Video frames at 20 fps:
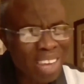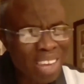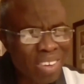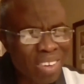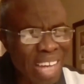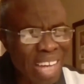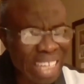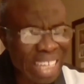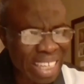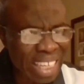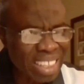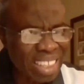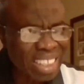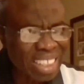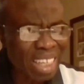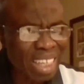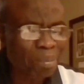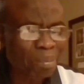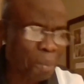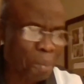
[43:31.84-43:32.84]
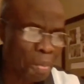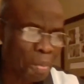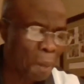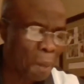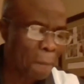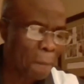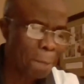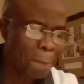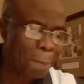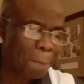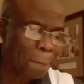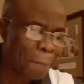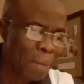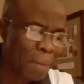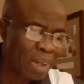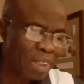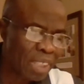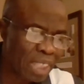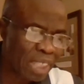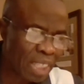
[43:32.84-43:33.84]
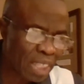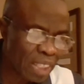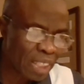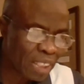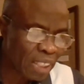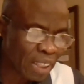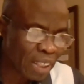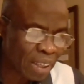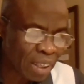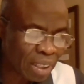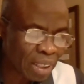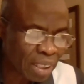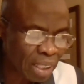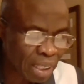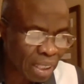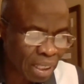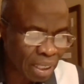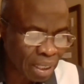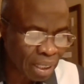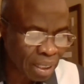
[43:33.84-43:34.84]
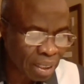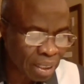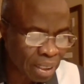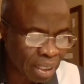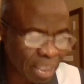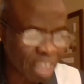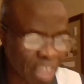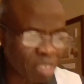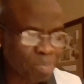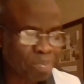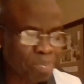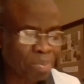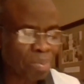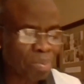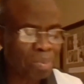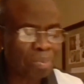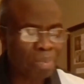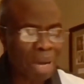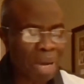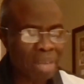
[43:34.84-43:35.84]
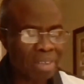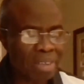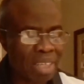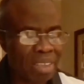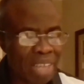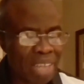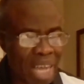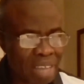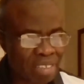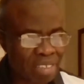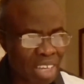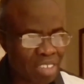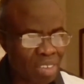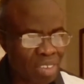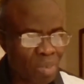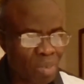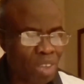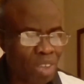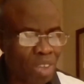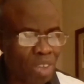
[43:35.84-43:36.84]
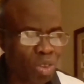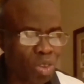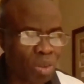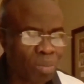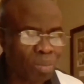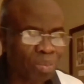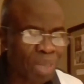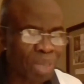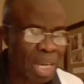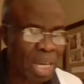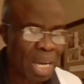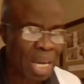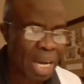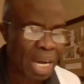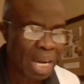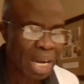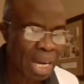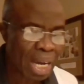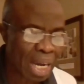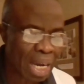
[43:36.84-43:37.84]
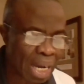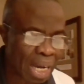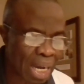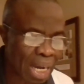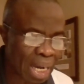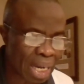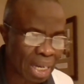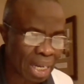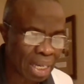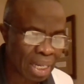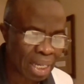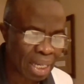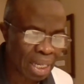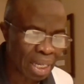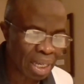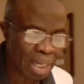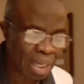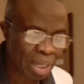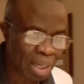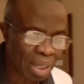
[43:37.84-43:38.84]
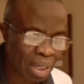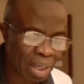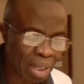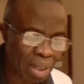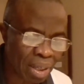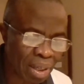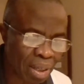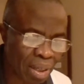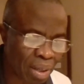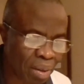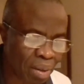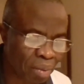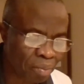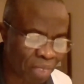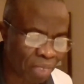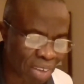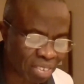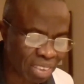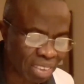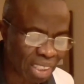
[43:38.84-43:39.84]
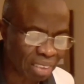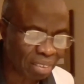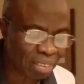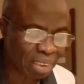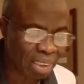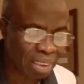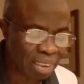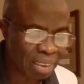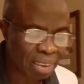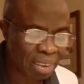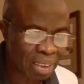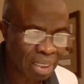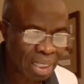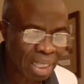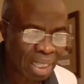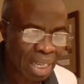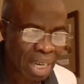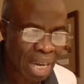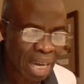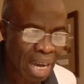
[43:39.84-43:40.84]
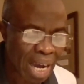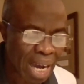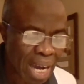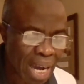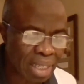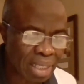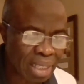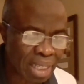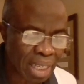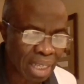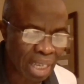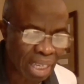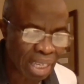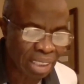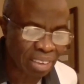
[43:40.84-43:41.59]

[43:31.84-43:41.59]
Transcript: are you gathering them? The the the, the next passage answers the question. Uh, uh, verse nineteen, and the